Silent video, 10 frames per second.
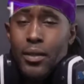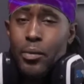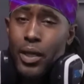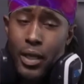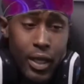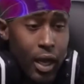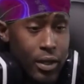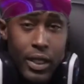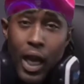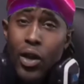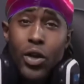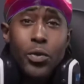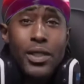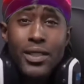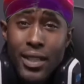Man, y'all heard
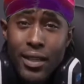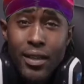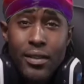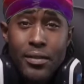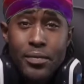what he said?